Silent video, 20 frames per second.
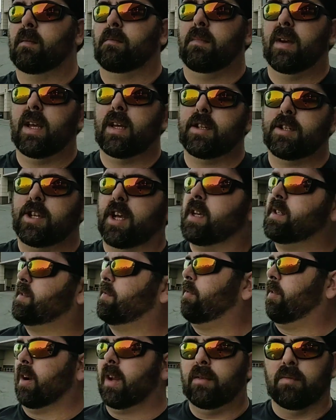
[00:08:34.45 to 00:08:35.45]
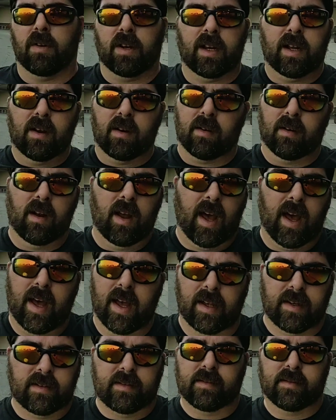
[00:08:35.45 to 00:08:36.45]
Me and Jess frequent here
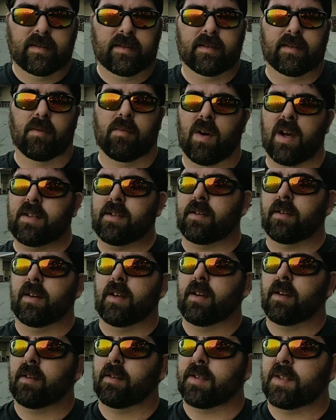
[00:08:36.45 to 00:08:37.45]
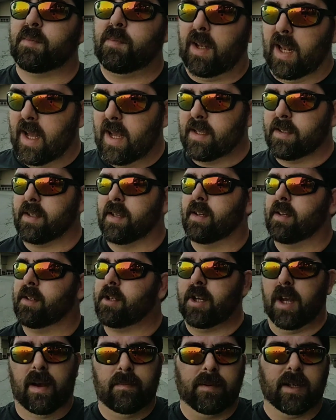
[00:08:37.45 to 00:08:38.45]
at the Western Hills Plaza
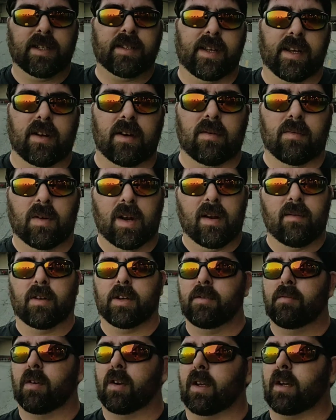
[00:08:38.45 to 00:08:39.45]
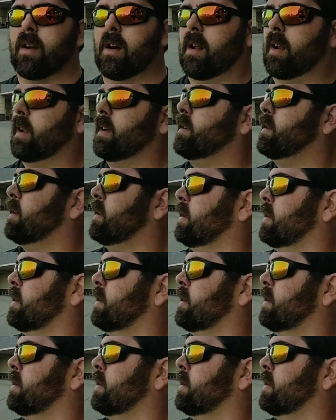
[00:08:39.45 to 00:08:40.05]
Shopping Center, whatever you want to call it.